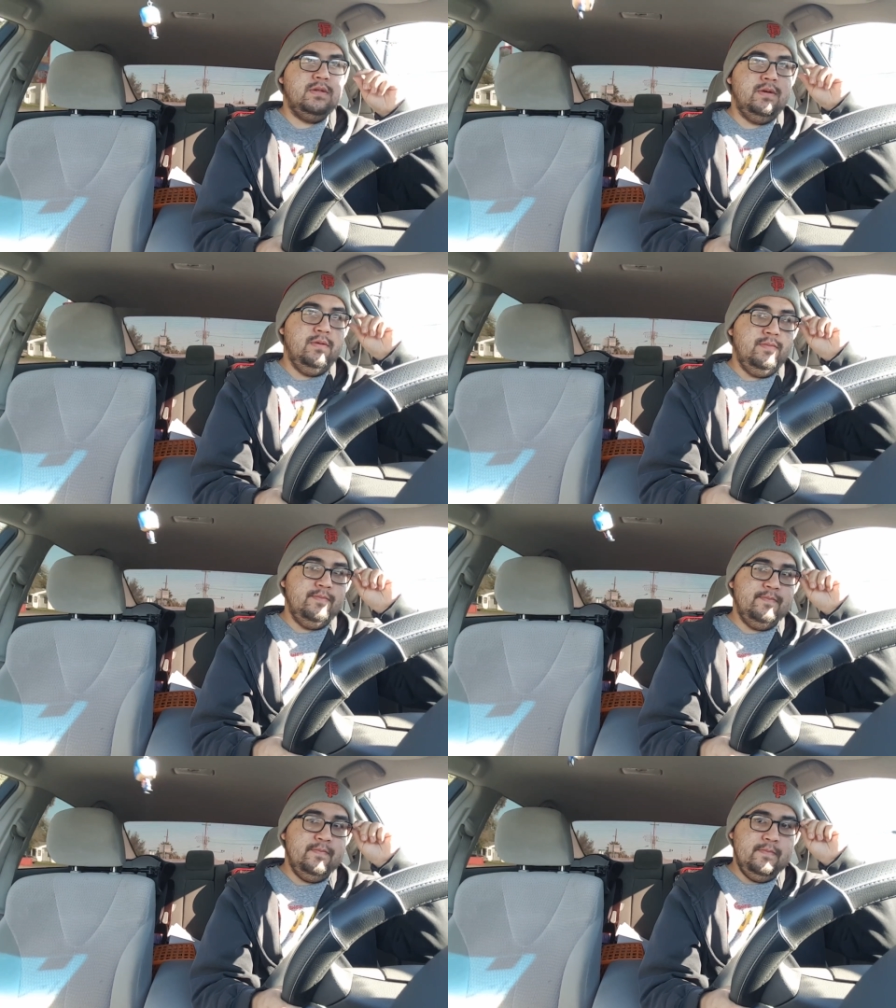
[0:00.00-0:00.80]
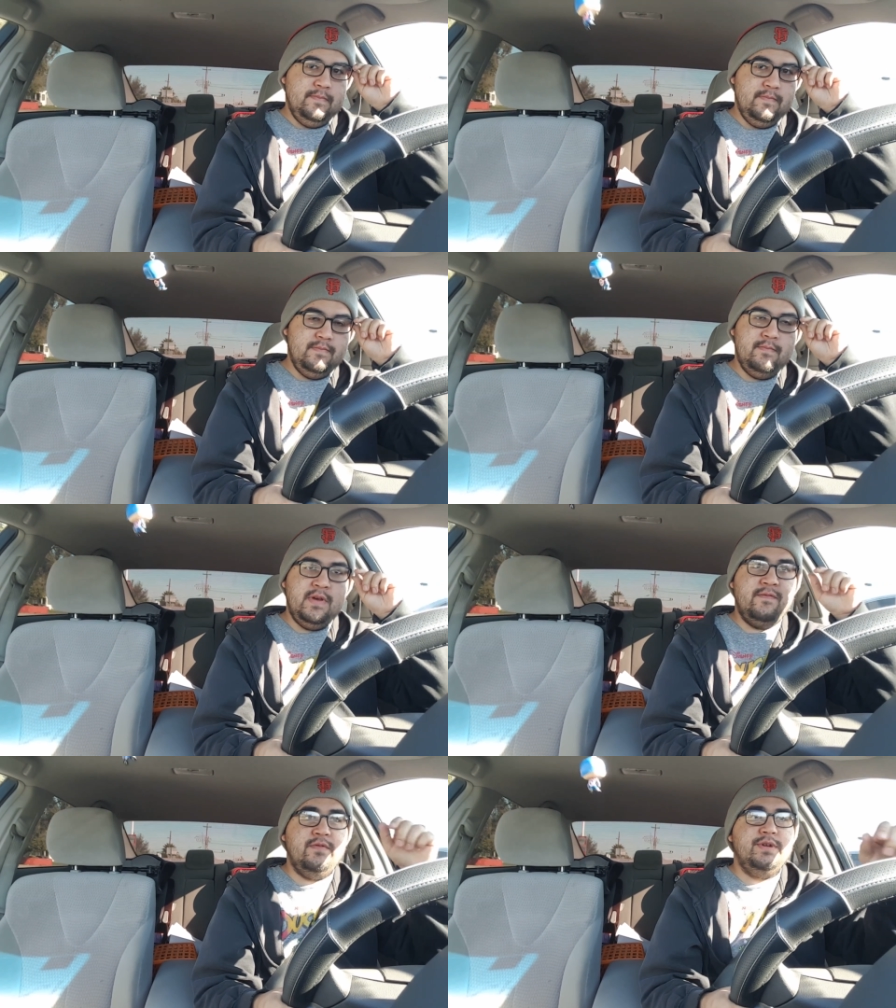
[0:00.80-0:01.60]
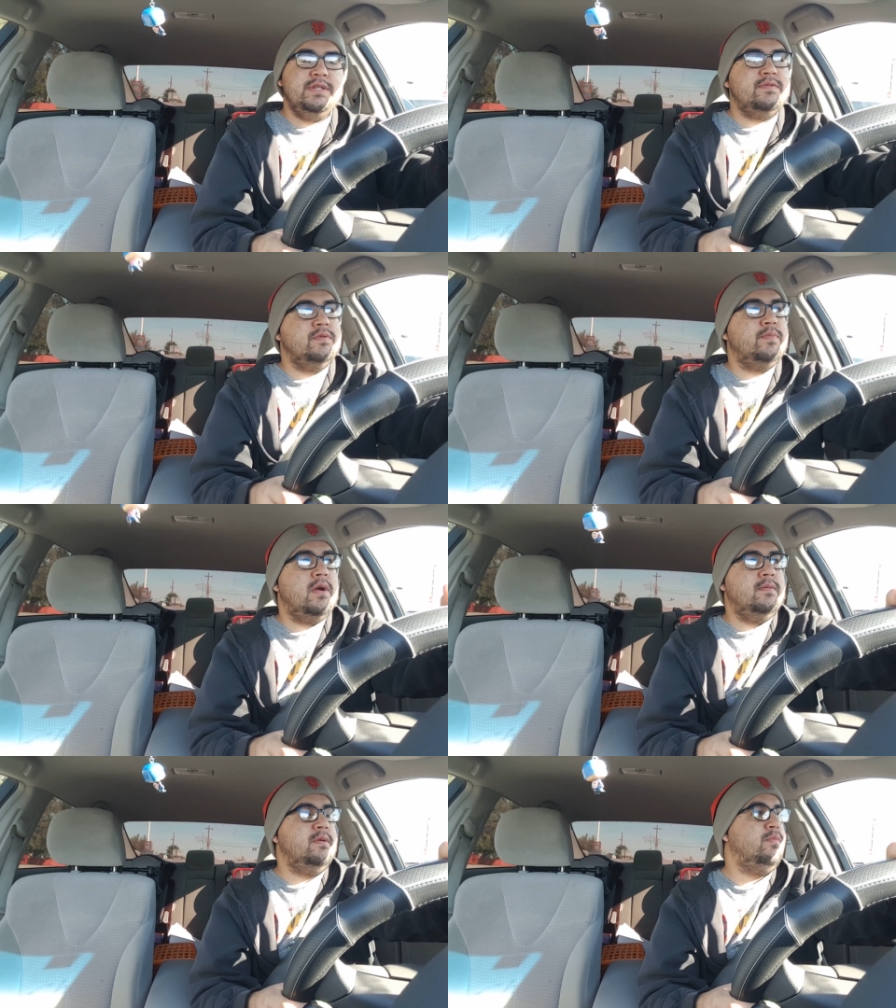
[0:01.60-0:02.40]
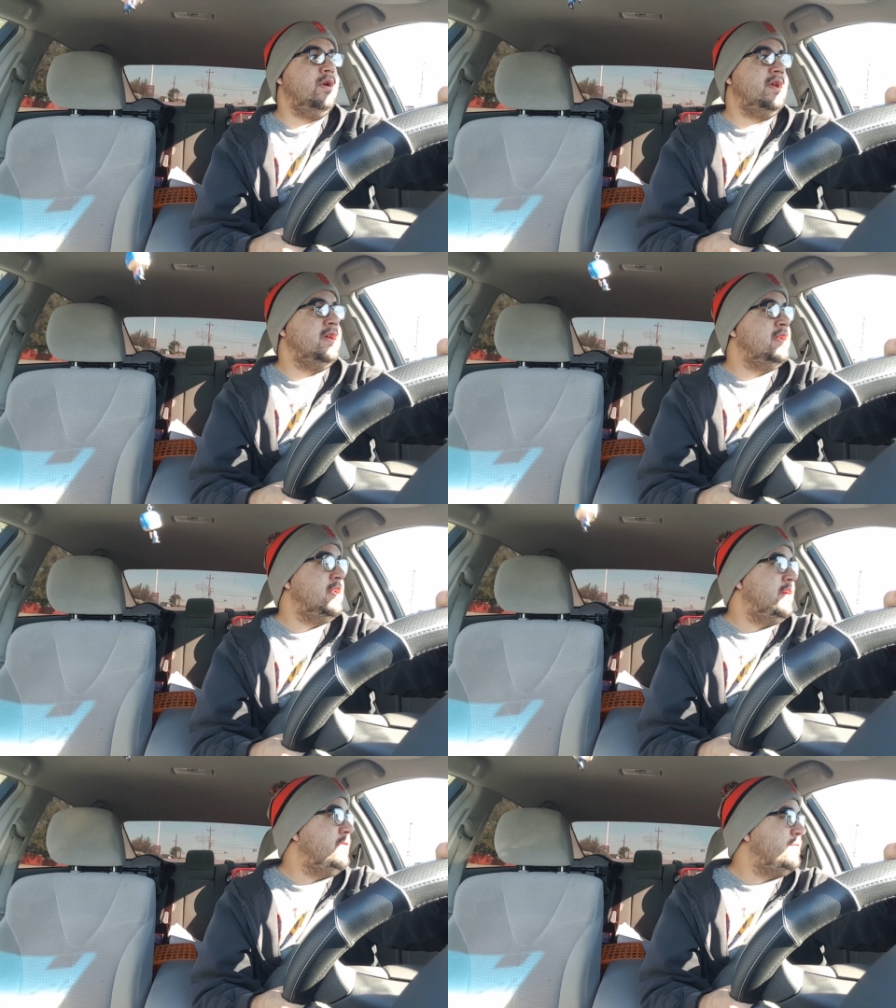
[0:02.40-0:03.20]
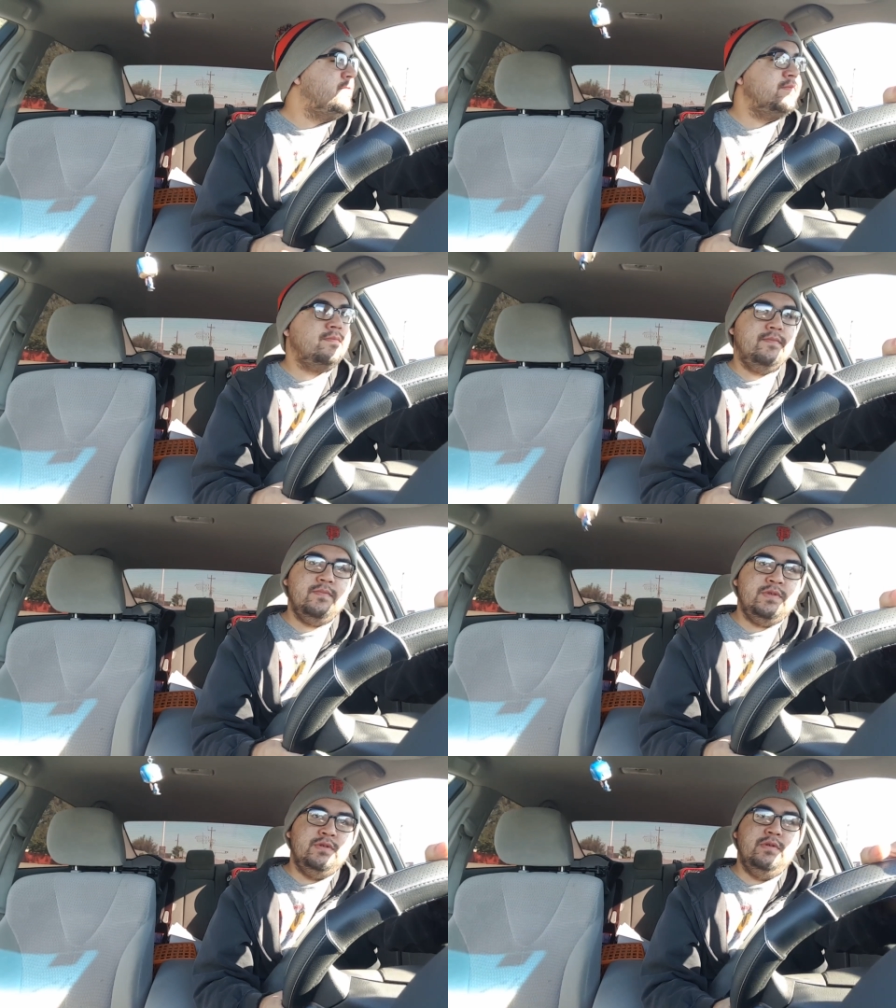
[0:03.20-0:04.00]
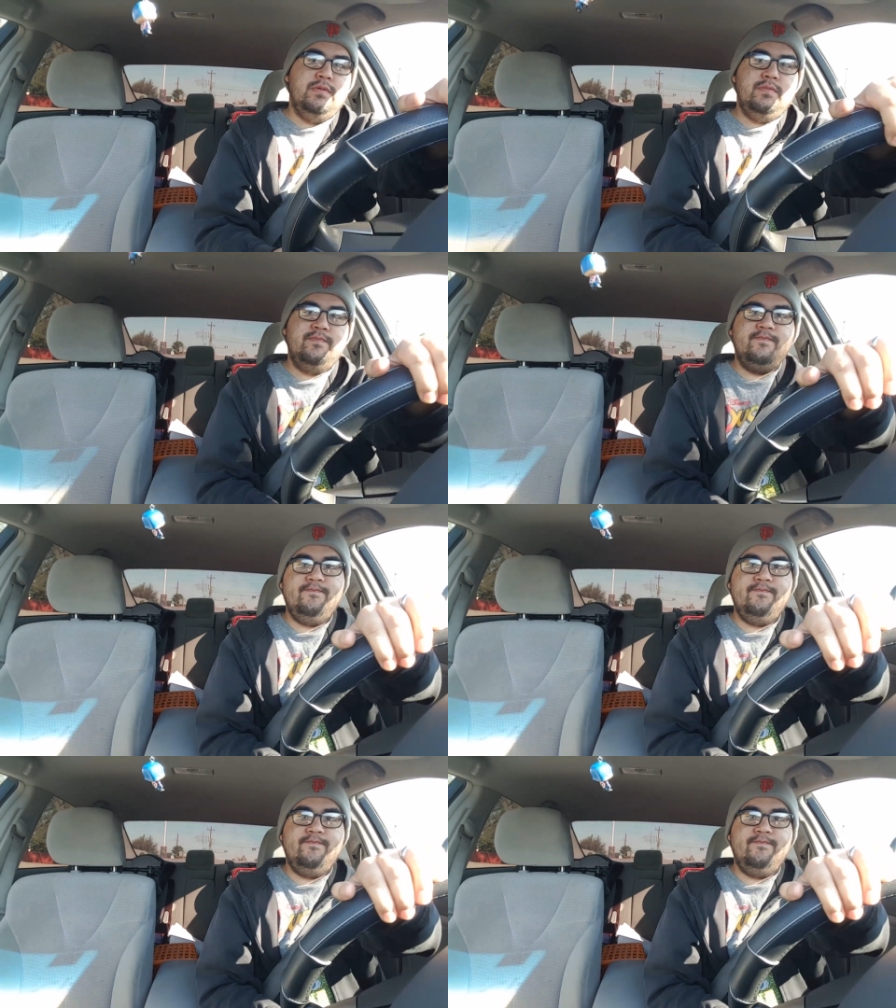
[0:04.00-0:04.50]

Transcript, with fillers: So my voice will probably break in and out. So,